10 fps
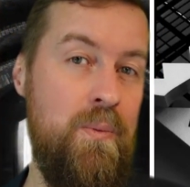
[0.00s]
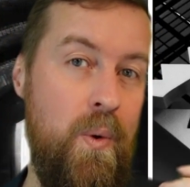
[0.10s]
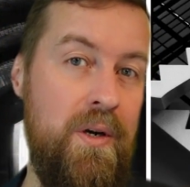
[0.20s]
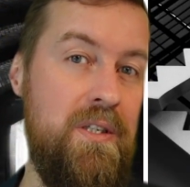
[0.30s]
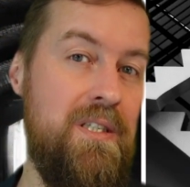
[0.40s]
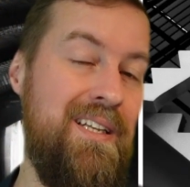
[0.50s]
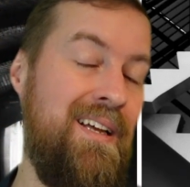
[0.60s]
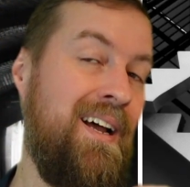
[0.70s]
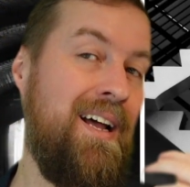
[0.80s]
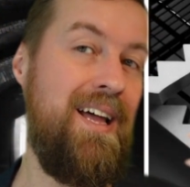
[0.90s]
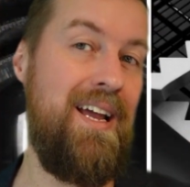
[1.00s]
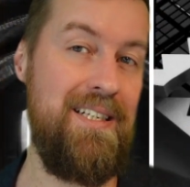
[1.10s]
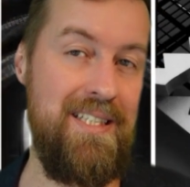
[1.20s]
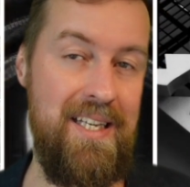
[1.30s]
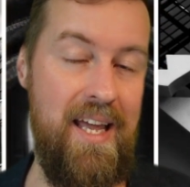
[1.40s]
one is the
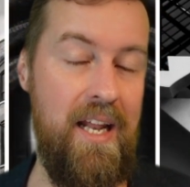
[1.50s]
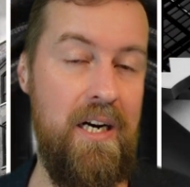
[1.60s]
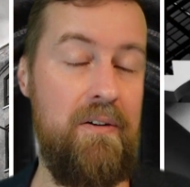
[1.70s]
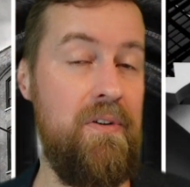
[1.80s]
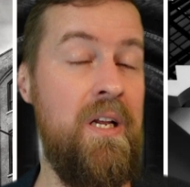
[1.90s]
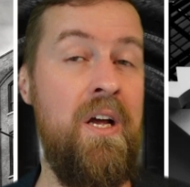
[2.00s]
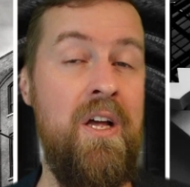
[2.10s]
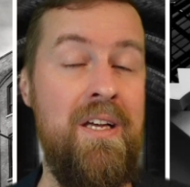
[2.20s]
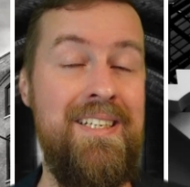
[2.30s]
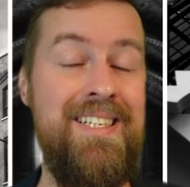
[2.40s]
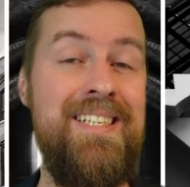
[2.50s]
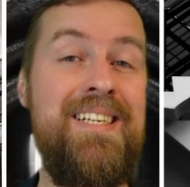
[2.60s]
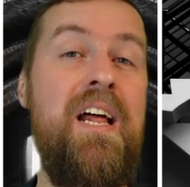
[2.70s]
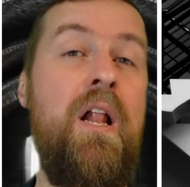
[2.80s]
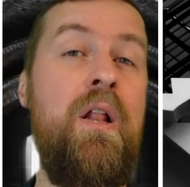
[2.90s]
instigator of it.
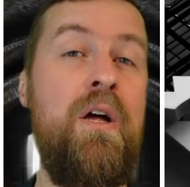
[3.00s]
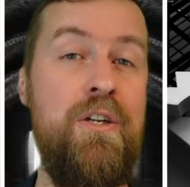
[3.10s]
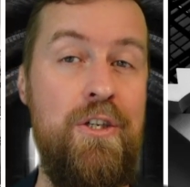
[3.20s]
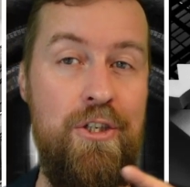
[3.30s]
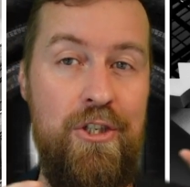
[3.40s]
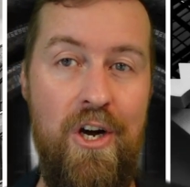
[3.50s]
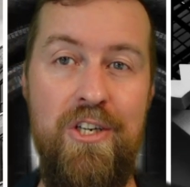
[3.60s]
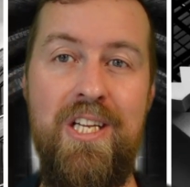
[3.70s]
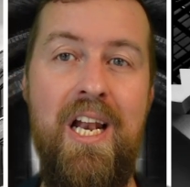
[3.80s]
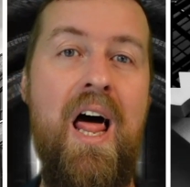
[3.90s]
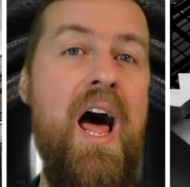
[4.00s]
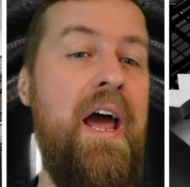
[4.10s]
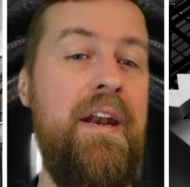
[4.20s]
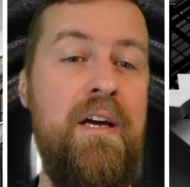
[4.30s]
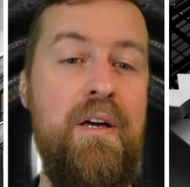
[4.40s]
Still, just a
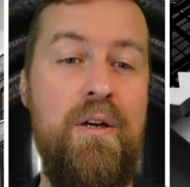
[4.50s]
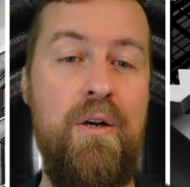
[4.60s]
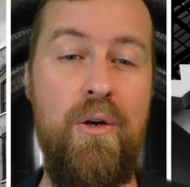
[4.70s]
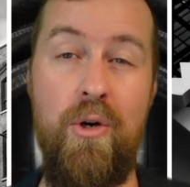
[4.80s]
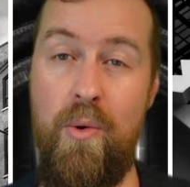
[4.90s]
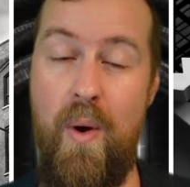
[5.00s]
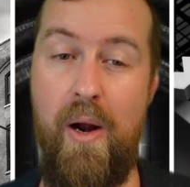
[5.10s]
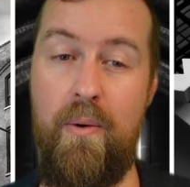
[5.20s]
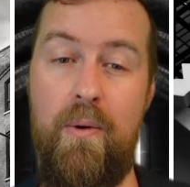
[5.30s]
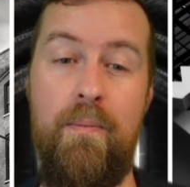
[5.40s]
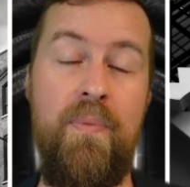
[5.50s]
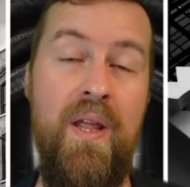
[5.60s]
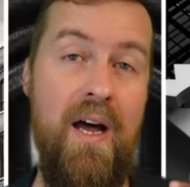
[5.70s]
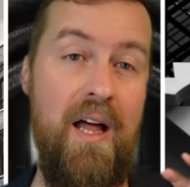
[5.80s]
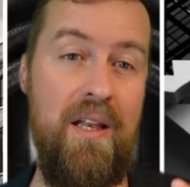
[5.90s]
line, no arrow.
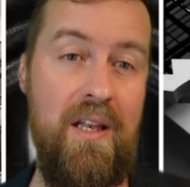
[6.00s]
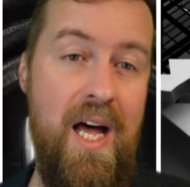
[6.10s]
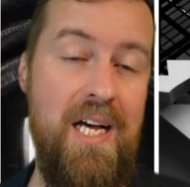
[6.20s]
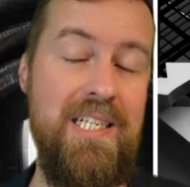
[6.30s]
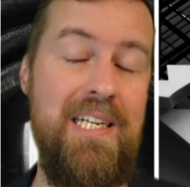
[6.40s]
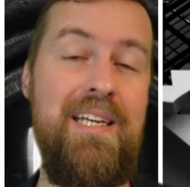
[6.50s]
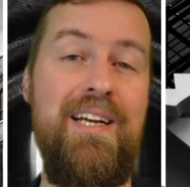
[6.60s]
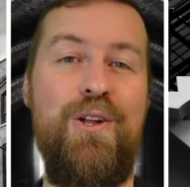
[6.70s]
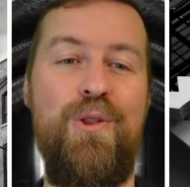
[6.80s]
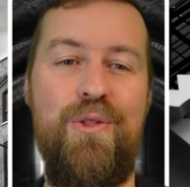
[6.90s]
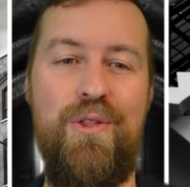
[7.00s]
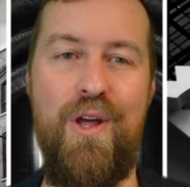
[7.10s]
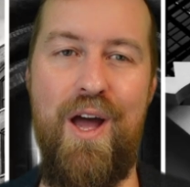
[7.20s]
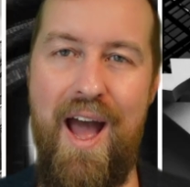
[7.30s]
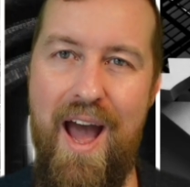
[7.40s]
And lastly,
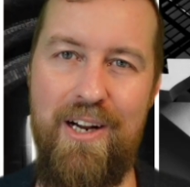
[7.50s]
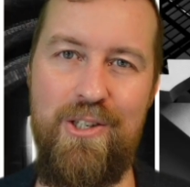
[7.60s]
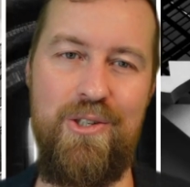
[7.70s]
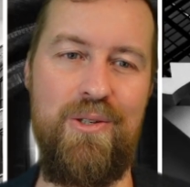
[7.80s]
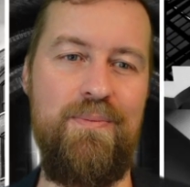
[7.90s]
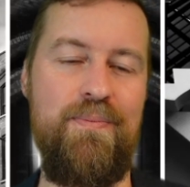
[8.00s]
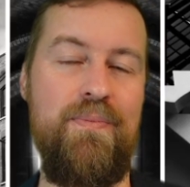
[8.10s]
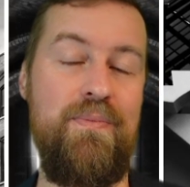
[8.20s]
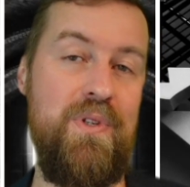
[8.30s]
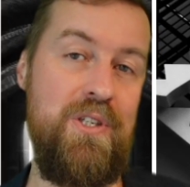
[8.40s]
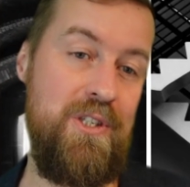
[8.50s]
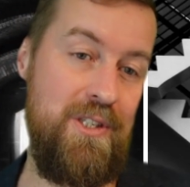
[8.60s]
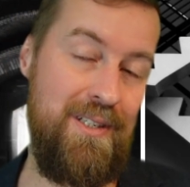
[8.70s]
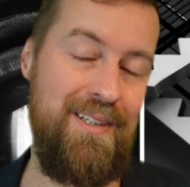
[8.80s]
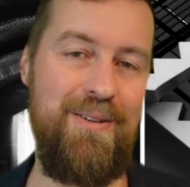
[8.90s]
the actor. This
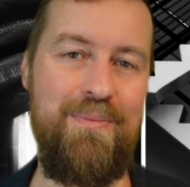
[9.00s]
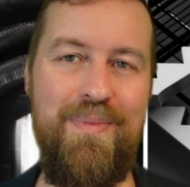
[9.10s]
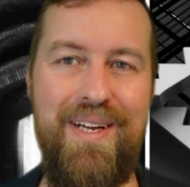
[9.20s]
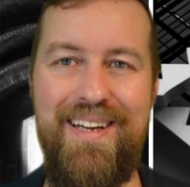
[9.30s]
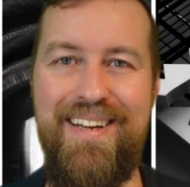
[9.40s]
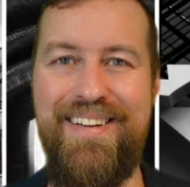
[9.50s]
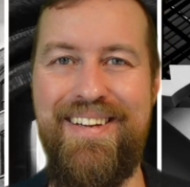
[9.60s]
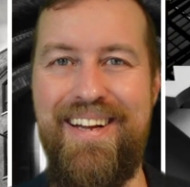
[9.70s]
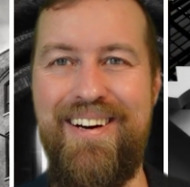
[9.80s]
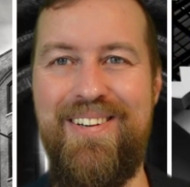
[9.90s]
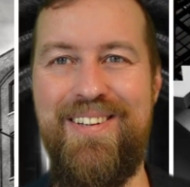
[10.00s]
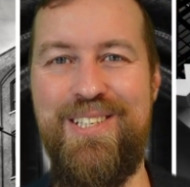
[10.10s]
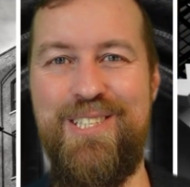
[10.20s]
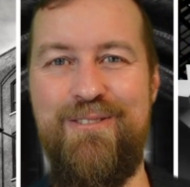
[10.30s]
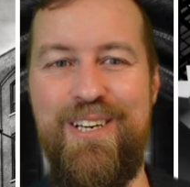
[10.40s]
is me here in
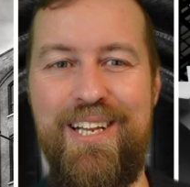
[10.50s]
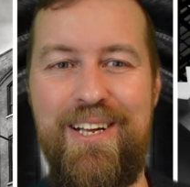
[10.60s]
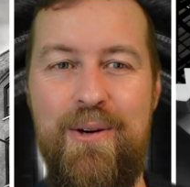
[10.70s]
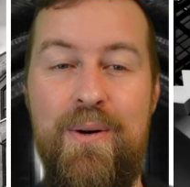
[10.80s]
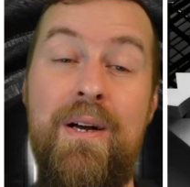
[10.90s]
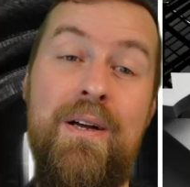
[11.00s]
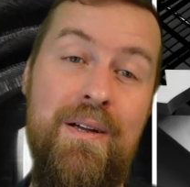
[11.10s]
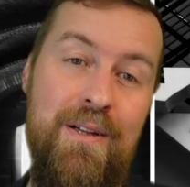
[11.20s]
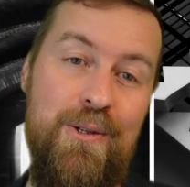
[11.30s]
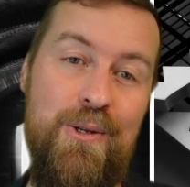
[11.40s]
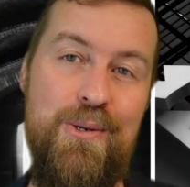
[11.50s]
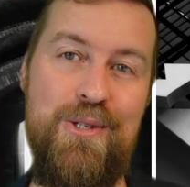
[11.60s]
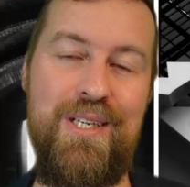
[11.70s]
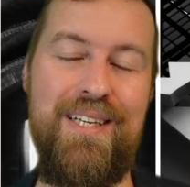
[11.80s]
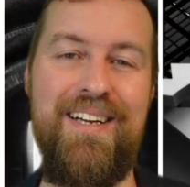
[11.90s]
this video
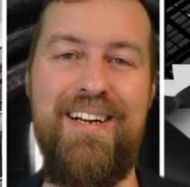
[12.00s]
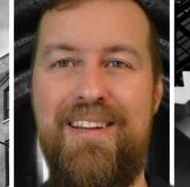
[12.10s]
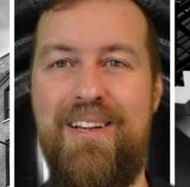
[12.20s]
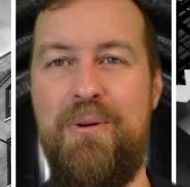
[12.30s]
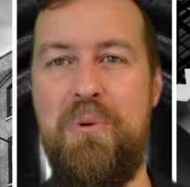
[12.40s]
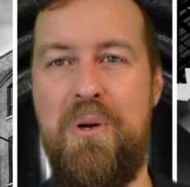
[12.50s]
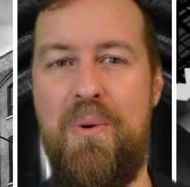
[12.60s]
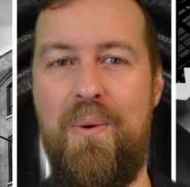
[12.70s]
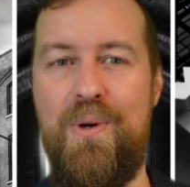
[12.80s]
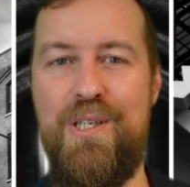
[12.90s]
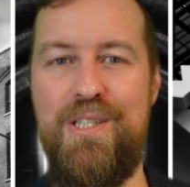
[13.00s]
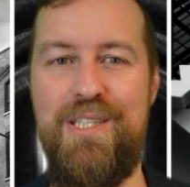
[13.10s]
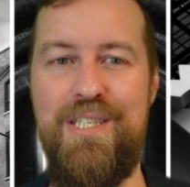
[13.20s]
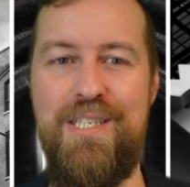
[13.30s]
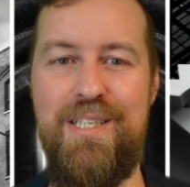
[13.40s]
using the recording
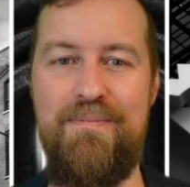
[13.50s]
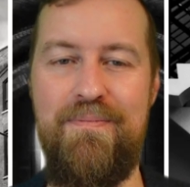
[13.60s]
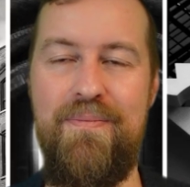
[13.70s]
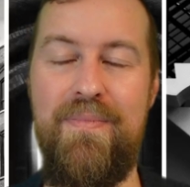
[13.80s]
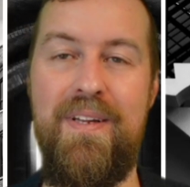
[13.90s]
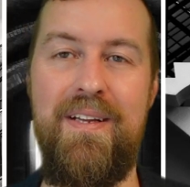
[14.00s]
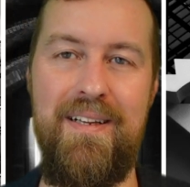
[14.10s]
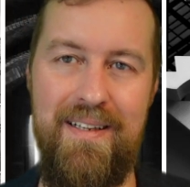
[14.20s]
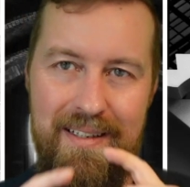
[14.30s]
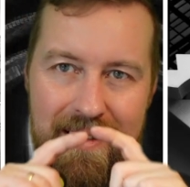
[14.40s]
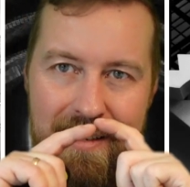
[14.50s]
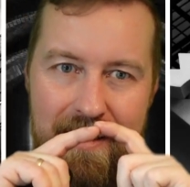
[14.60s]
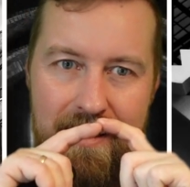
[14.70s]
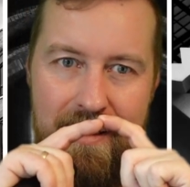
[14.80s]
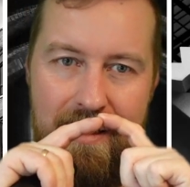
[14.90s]
system
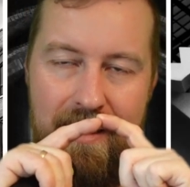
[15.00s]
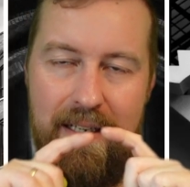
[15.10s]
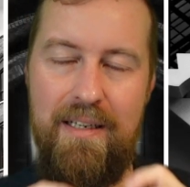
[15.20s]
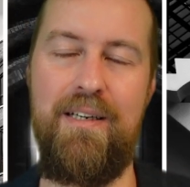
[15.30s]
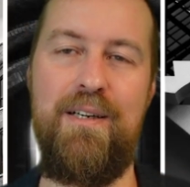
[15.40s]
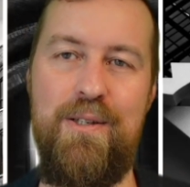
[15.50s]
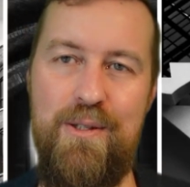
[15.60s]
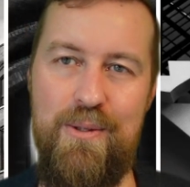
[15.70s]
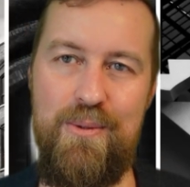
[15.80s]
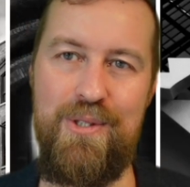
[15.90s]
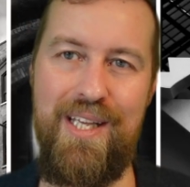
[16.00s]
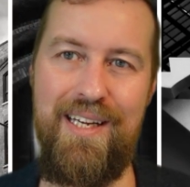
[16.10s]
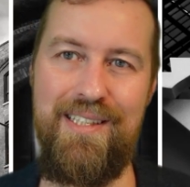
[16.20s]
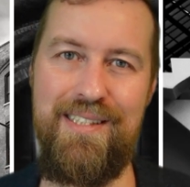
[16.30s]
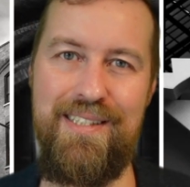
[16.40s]
in a use
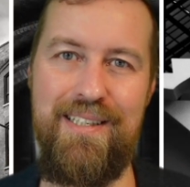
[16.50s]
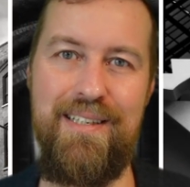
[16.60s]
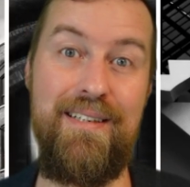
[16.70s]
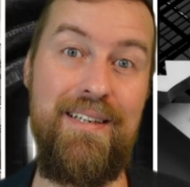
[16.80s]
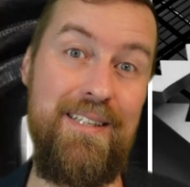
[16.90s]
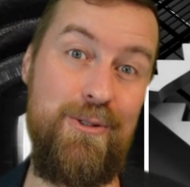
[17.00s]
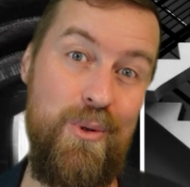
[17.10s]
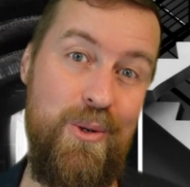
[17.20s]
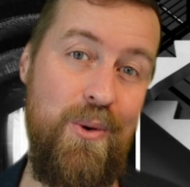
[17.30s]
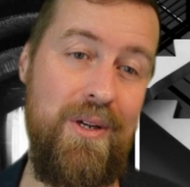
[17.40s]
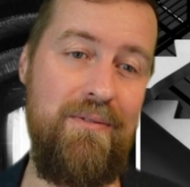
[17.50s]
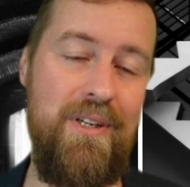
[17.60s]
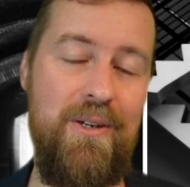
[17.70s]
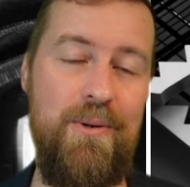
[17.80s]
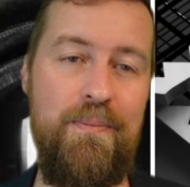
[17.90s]
case as recording
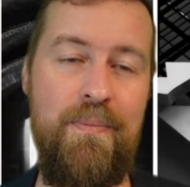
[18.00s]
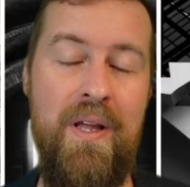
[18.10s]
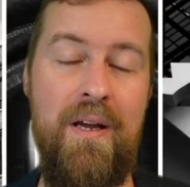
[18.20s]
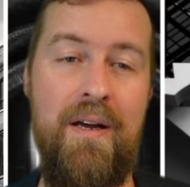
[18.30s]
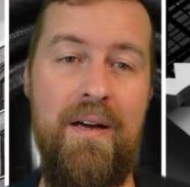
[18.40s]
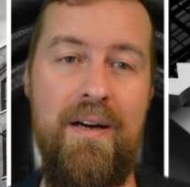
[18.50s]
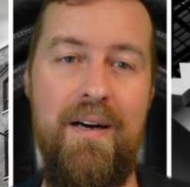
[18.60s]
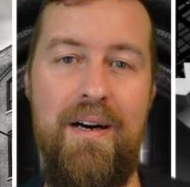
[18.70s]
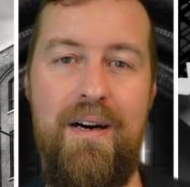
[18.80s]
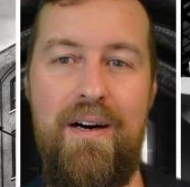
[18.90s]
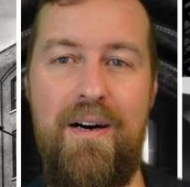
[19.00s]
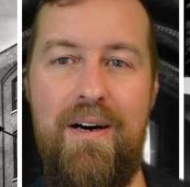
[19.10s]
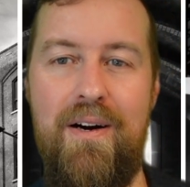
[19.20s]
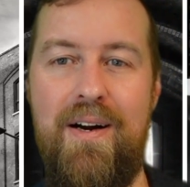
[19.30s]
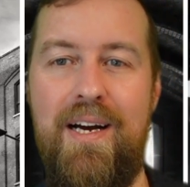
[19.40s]
video.
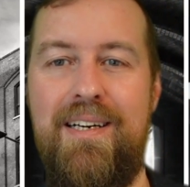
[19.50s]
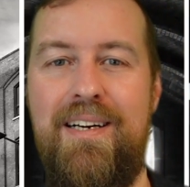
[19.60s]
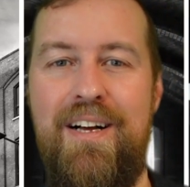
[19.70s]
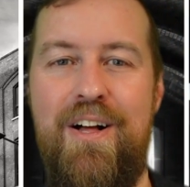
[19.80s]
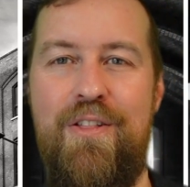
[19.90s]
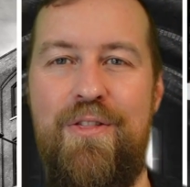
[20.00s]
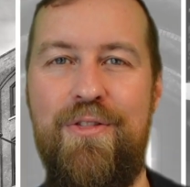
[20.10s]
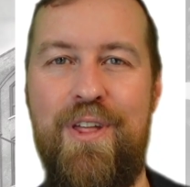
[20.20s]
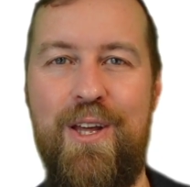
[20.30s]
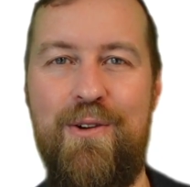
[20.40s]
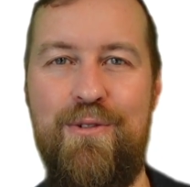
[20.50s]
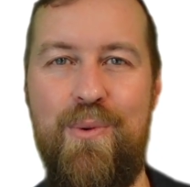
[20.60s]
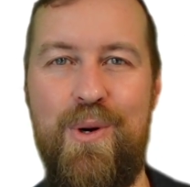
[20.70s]
Alright, thank you for